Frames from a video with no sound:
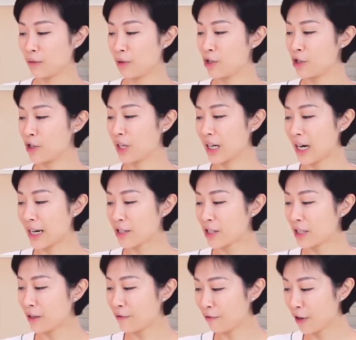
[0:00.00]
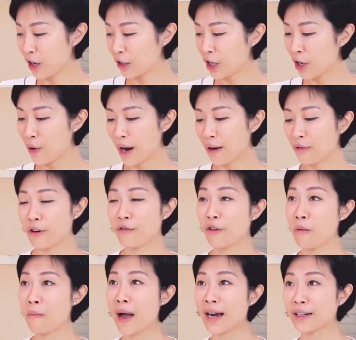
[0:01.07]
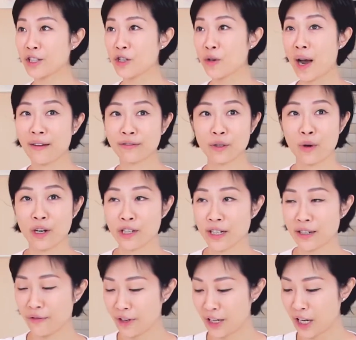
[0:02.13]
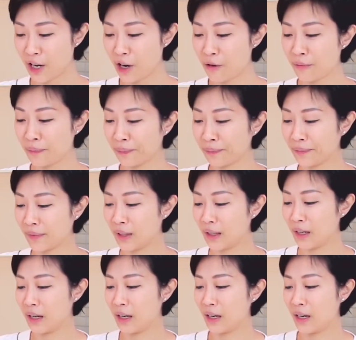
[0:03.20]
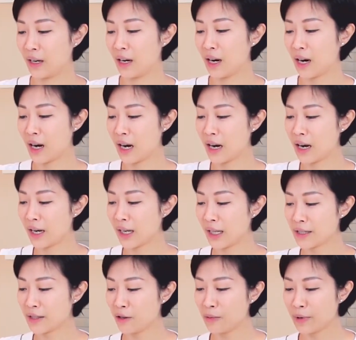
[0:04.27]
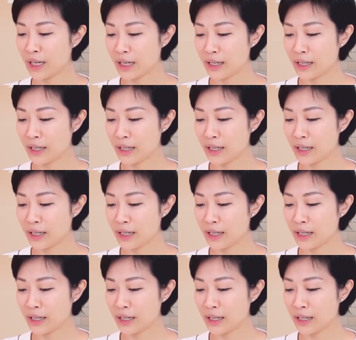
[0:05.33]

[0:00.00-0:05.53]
which you can actually follow and refer back to after watching the video. And let's open